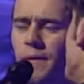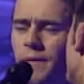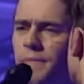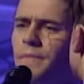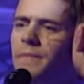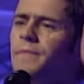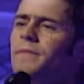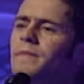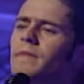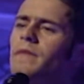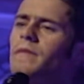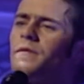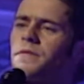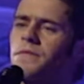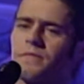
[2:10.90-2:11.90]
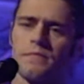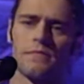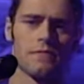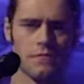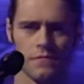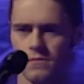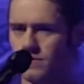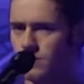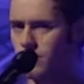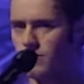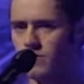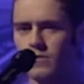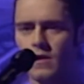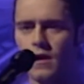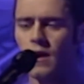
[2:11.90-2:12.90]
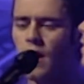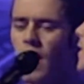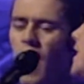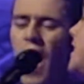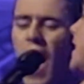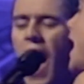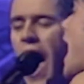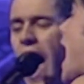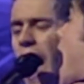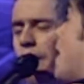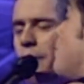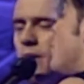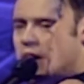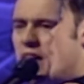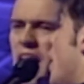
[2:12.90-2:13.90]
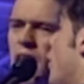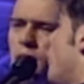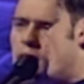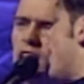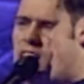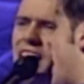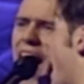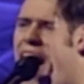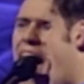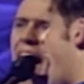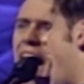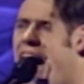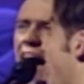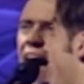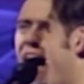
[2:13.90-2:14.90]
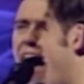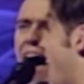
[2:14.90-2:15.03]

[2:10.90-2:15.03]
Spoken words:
loved the band's clean-cut image, harmonized vocals, and